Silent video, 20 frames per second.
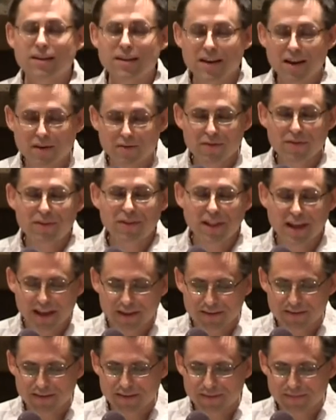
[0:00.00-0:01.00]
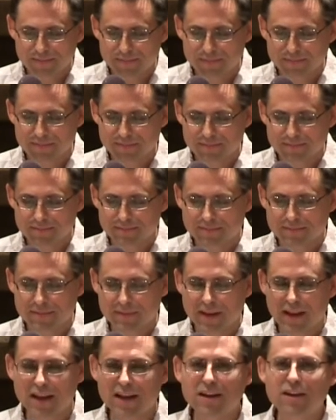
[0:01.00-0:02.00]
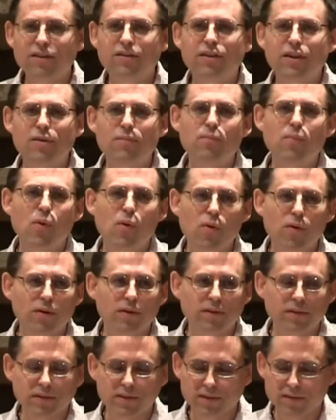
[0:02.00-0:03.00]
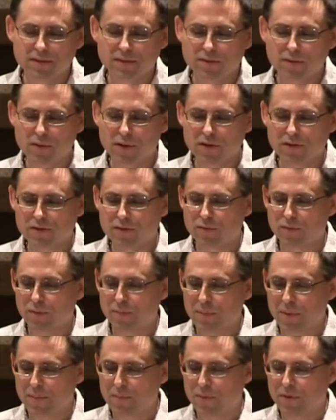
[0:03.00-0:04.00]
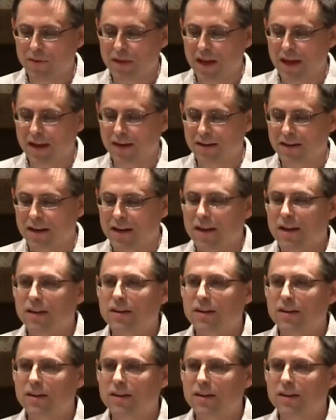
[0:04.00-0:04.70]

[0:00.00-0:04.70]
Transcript: Nevertheless, it is important for us to remember that